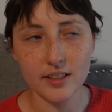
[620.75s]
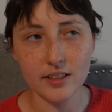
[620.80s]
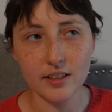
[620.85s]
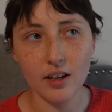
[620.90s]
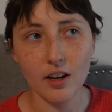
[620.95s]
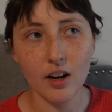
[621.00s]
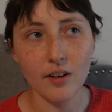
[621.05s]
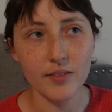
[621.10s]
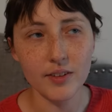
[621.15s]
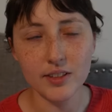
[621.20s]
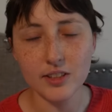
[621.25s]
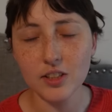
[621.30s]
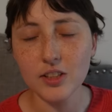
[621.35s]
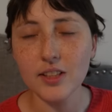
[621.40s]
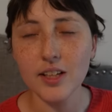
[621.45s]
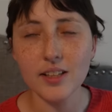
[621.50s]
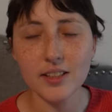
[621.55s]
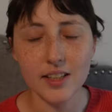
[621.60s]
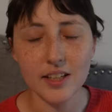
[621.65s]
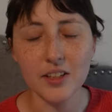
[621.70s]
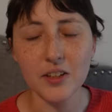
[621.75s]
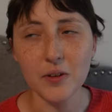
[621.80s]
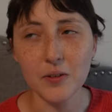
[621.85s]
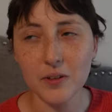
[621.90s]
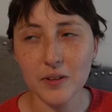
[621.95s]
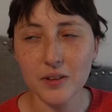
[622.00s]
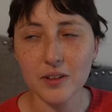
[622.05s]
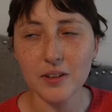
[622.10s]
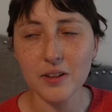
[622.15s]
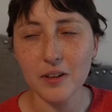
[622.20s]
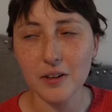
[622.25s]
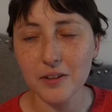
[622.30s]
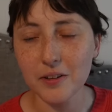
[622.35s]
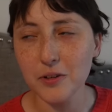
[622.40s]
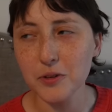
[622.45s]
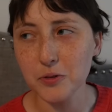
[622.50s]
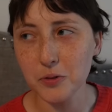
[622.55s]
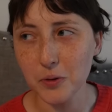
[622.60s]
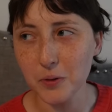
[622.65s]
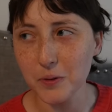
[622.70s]
And obviously, yes, I know that there are
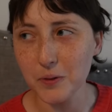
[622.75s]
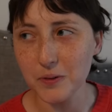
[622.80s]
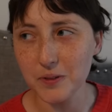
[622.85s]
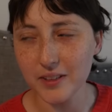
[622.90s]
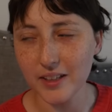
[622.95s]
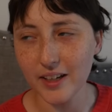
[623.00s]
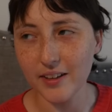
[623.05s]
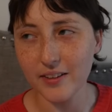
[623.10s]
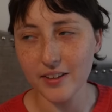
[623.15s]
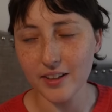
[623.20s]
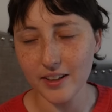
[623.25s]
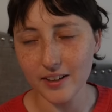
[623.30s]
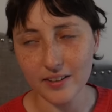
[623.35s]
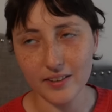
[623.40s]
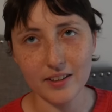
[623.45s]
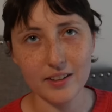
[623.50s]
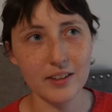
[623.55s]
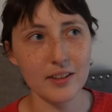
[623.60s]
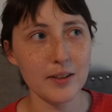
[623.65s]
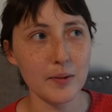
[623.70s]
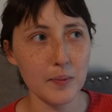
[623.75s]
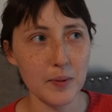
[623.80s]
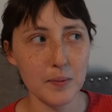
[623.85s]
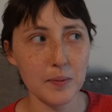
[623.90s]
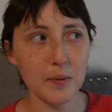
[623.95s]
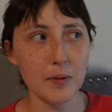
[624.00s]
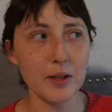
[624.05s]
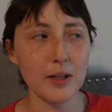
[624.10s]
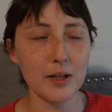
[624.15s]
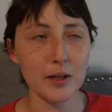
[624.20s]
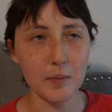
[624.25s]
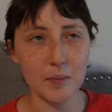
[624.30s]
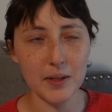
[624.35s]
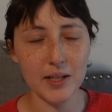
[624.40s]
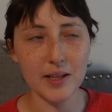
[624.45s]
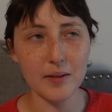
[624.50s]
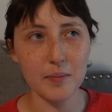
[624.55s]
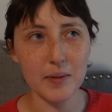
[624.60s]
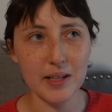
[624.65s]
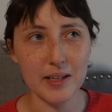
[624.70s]
the trolls out there and there are the people that are
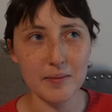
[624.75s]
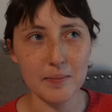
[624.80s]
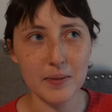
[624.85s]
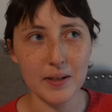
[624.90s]
being mean,